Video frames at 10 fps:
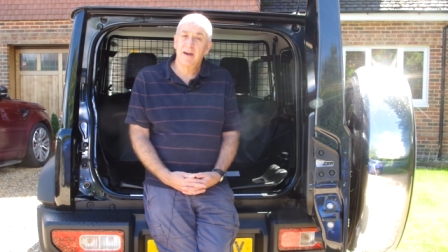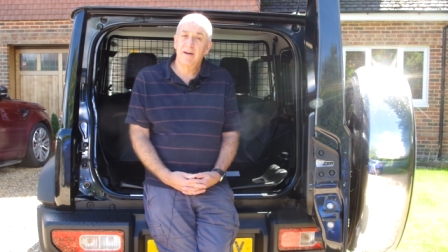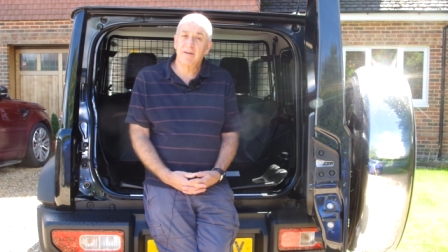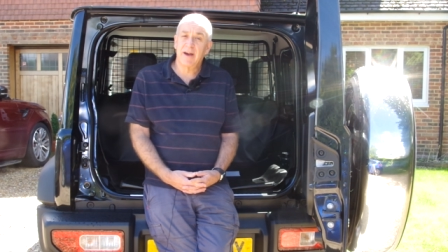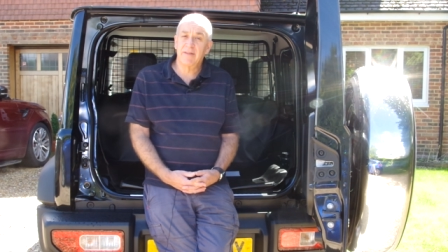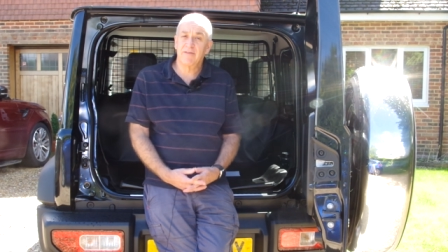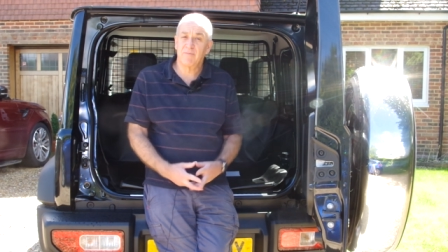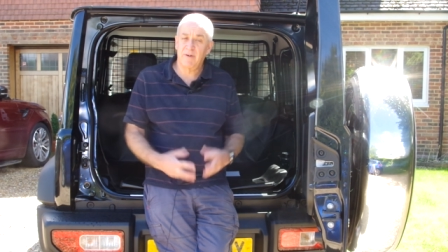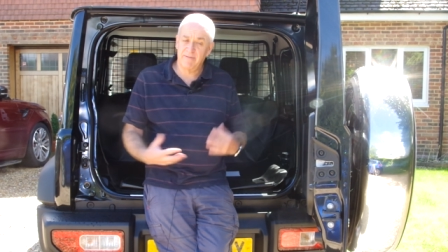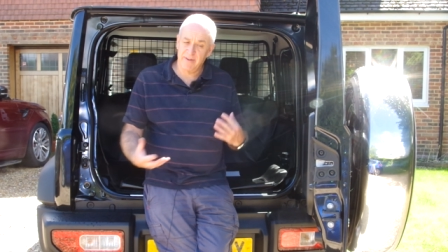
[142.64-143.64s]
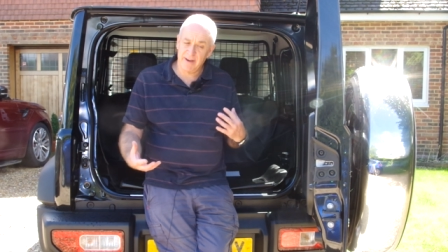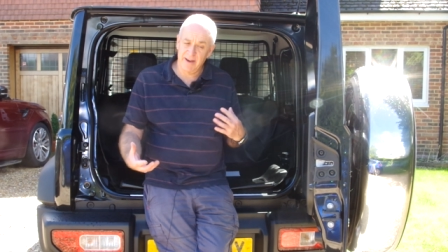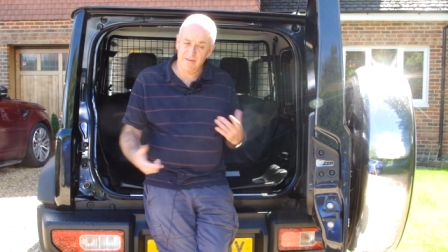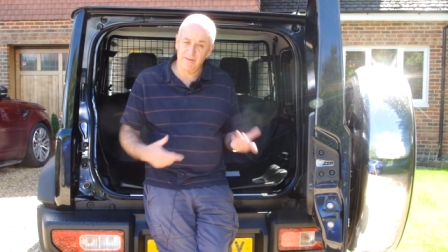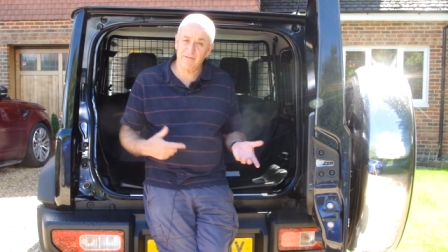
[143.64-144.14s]
Okay, the
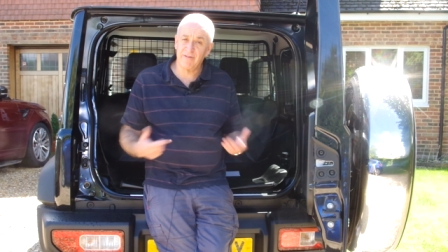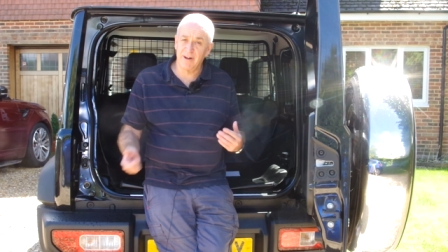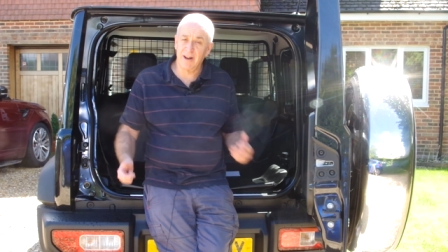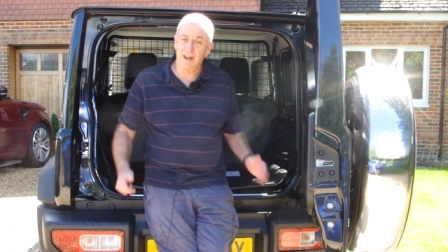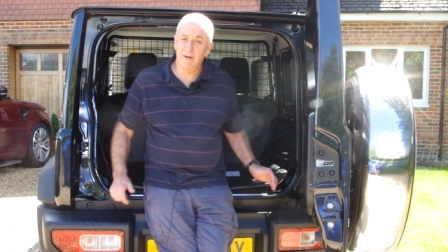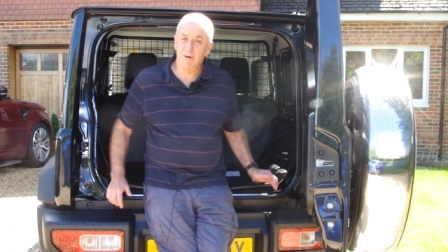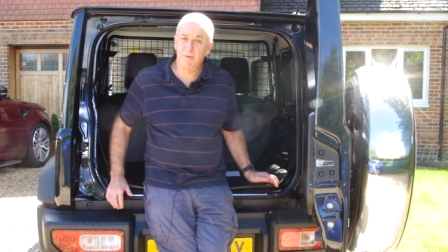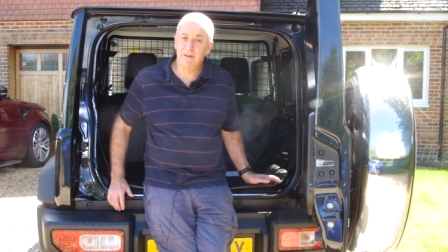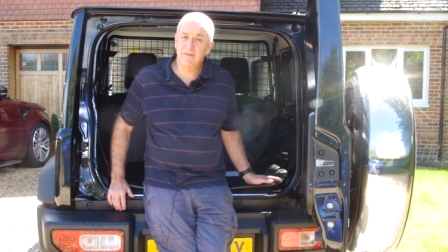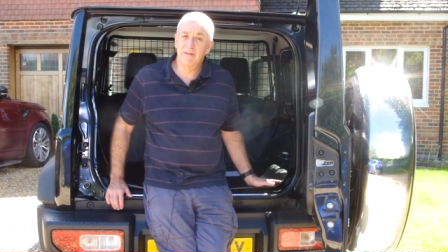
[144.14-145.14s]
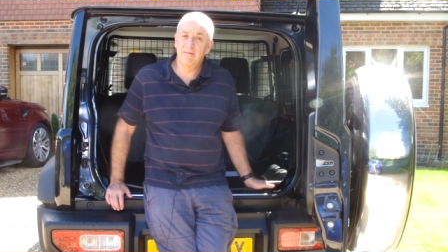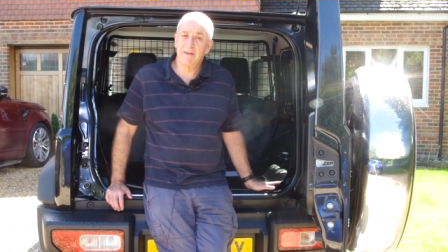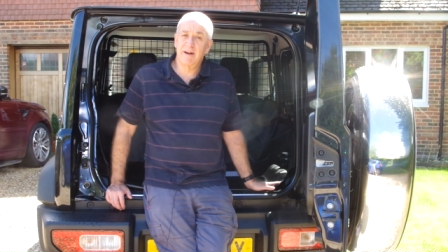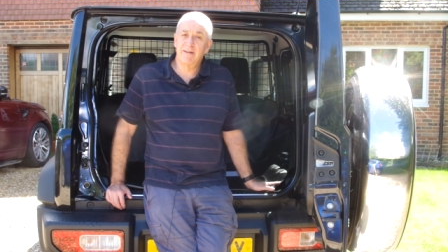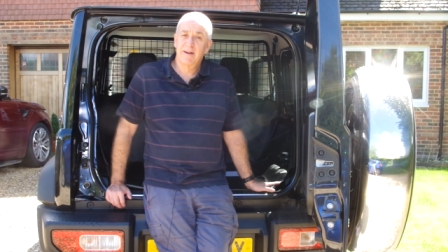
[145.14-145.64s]
specification is slightly lower, but it turns
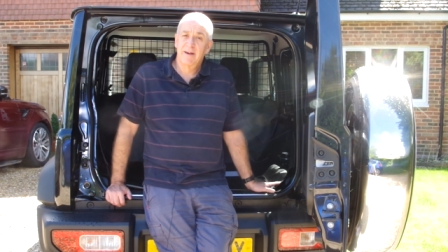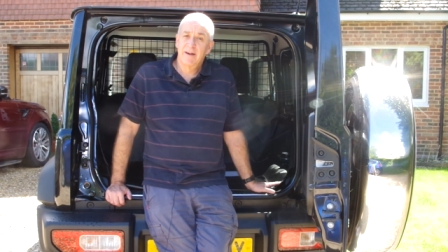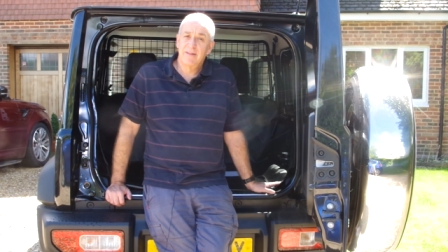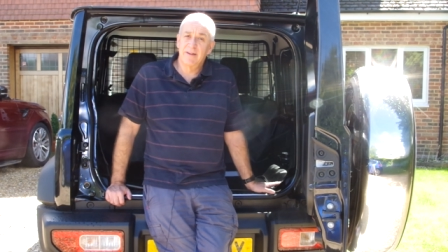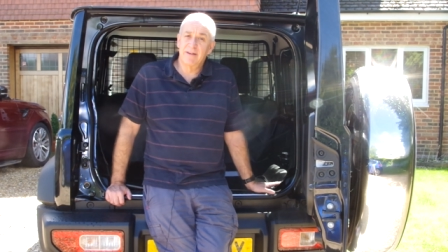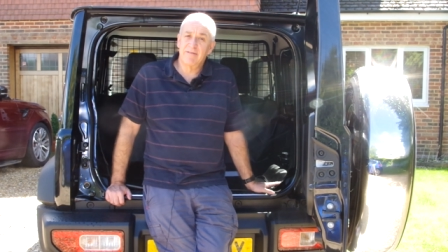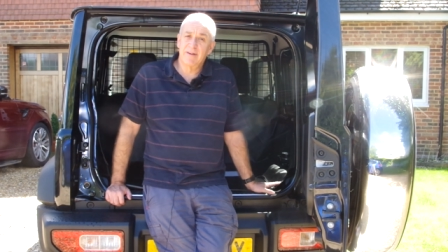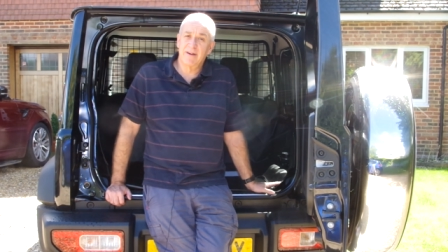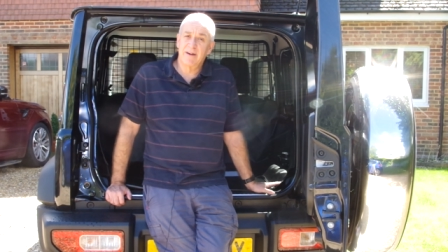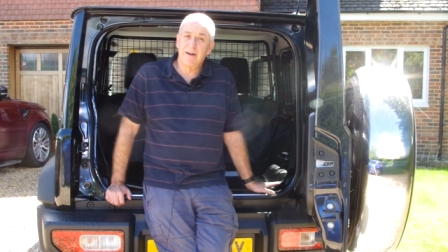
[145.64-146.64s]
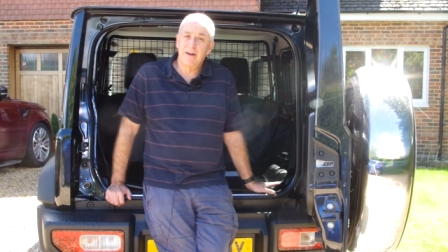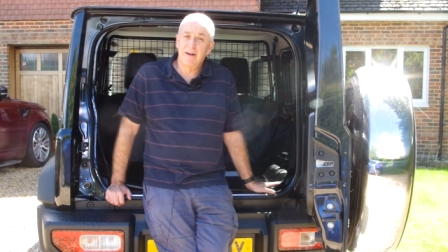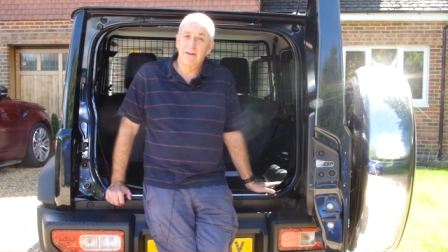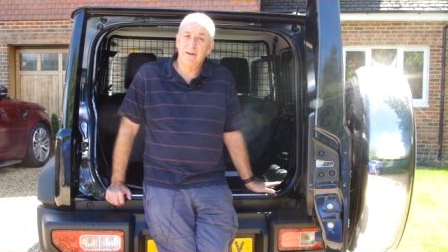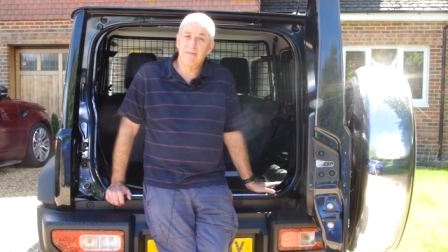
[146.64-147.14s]
out that it's a
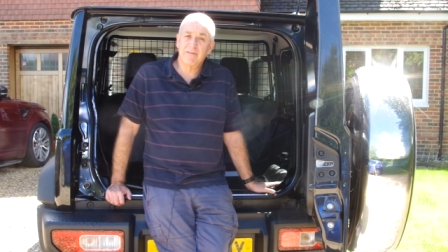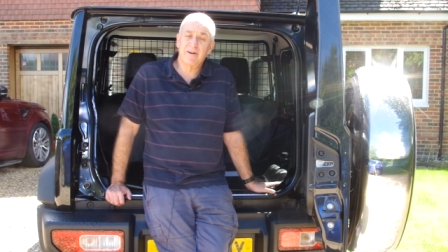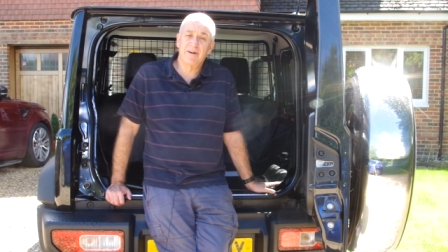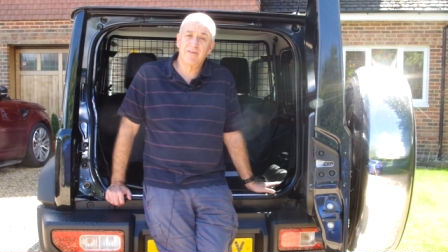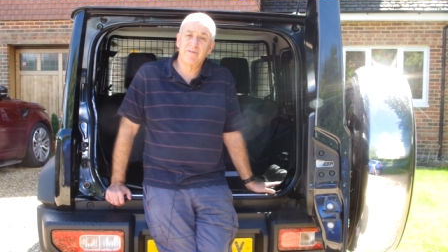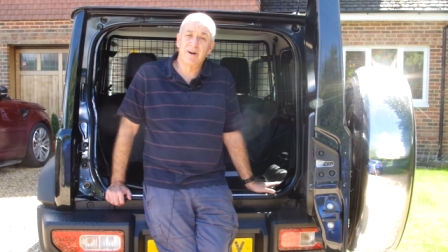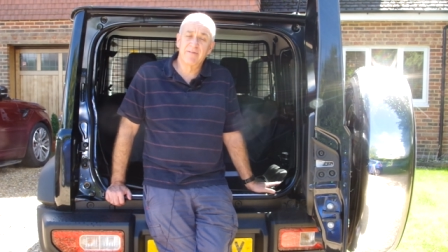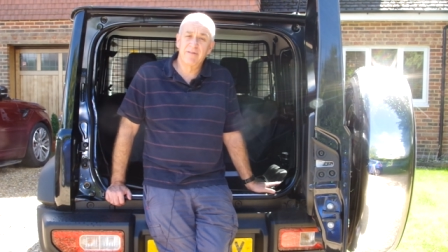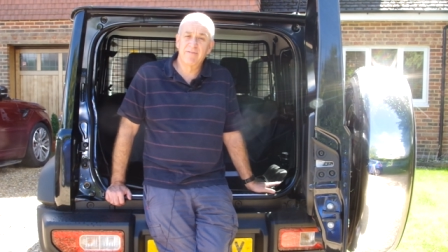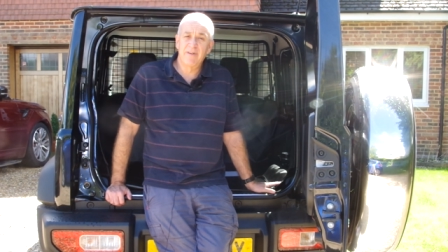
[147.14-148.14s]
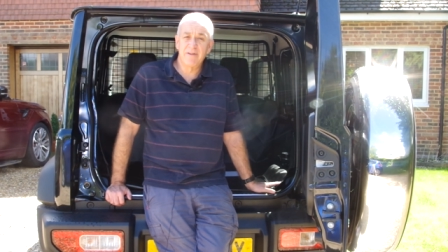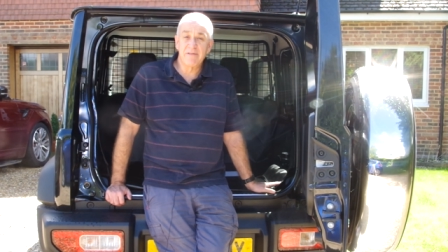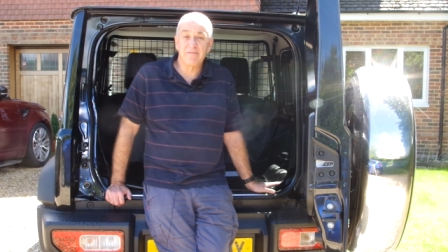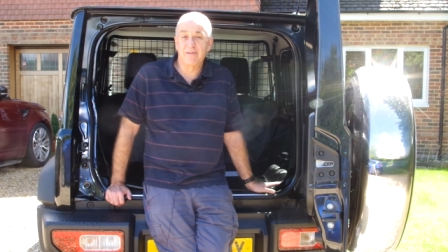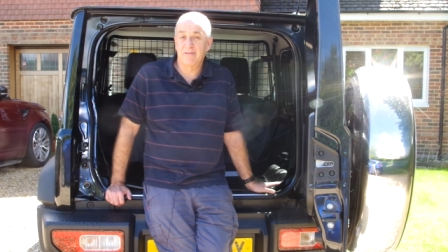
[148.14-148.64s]
a nice car to drive. It's
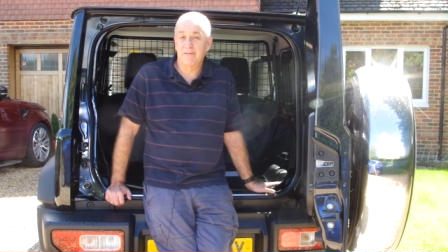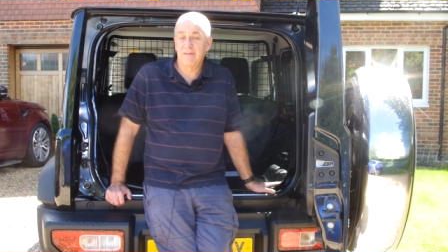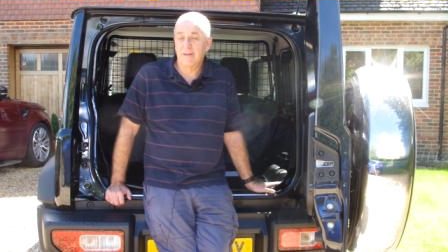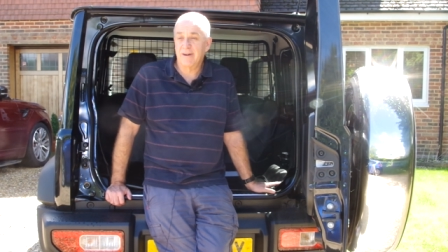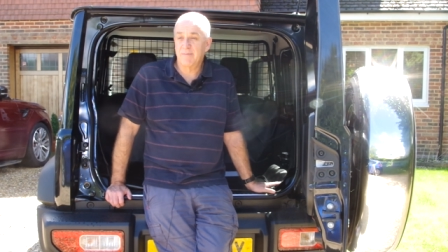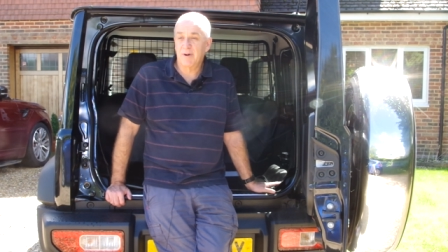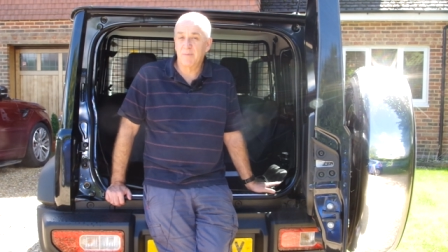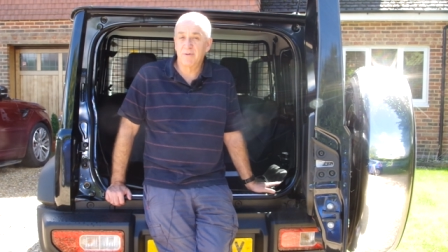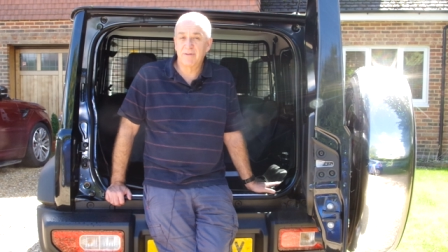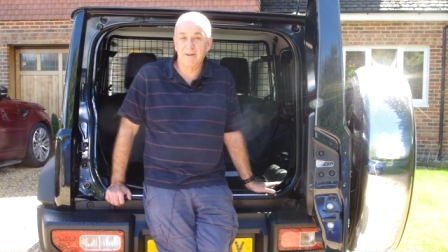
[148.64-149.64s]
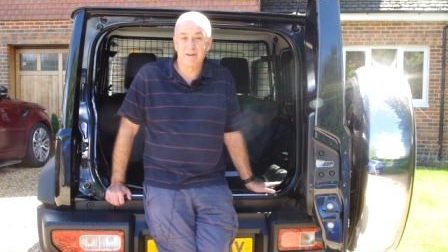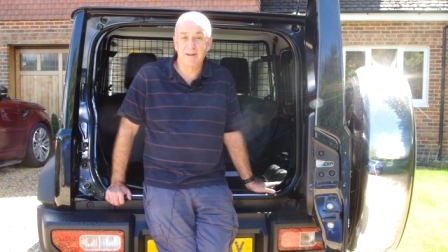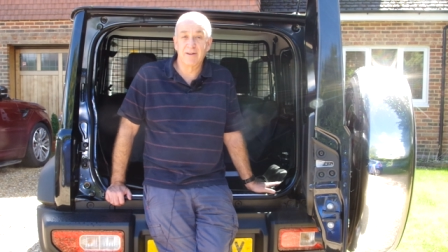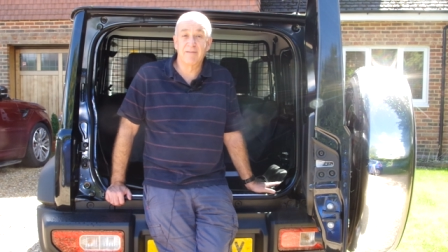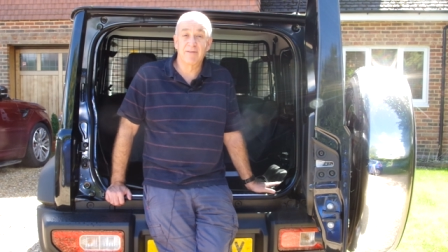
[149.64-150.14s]
very fun. Um, I
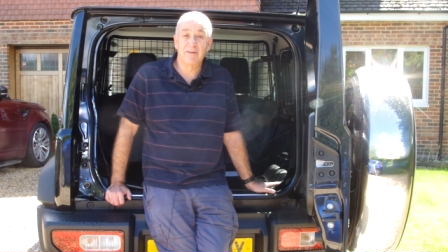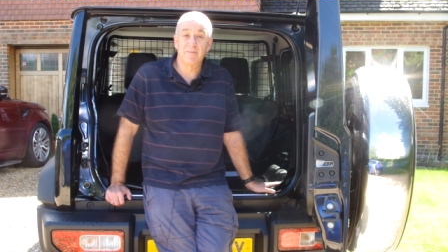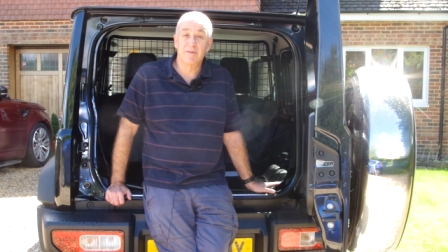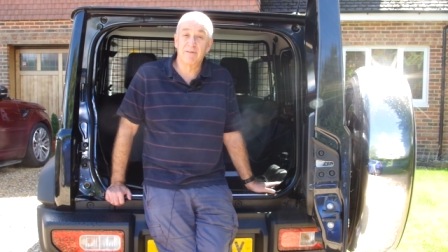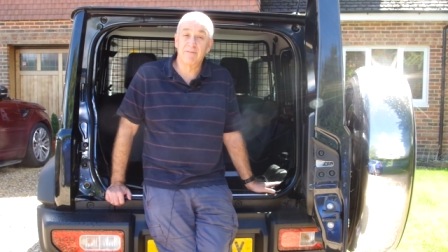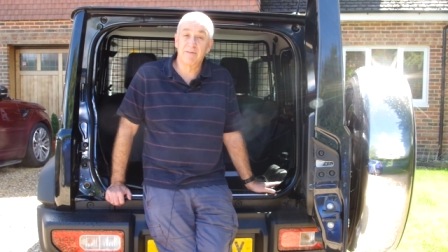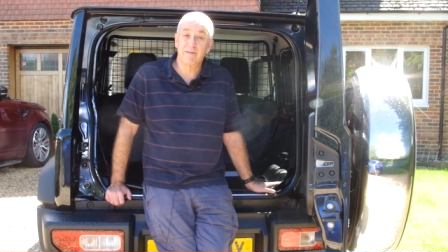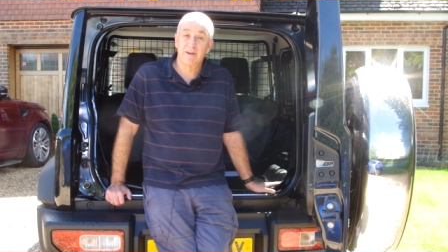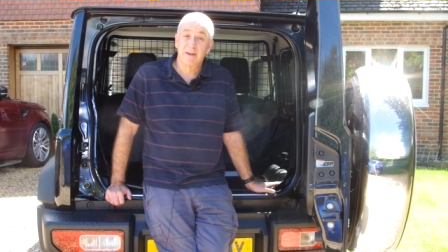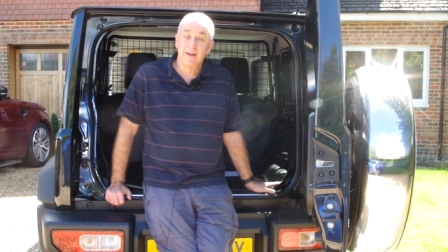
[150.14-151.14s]
particularly love it, to be honest with you.